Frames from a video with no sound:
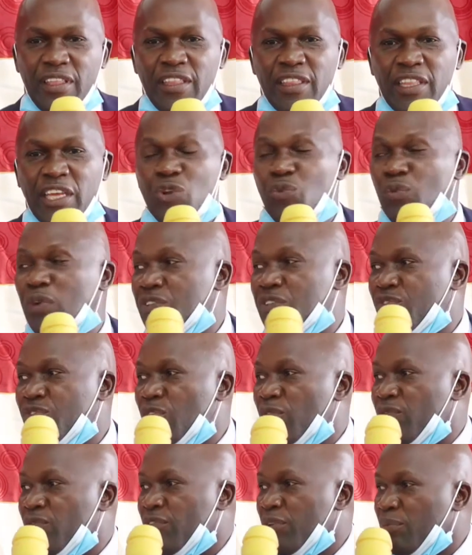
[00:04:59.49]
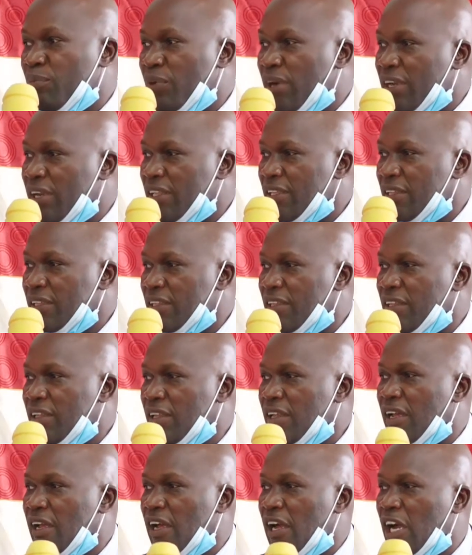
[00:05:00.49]
That was from February
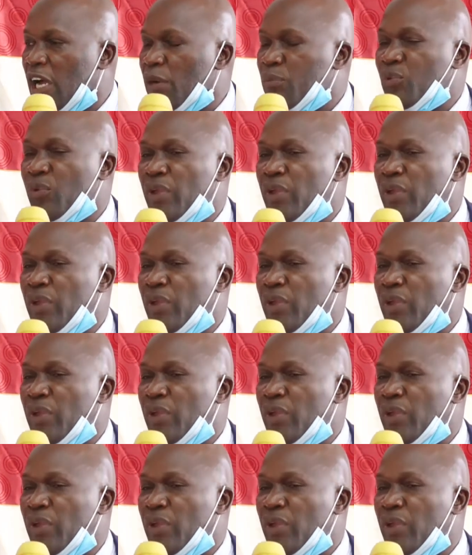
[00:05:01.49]
up to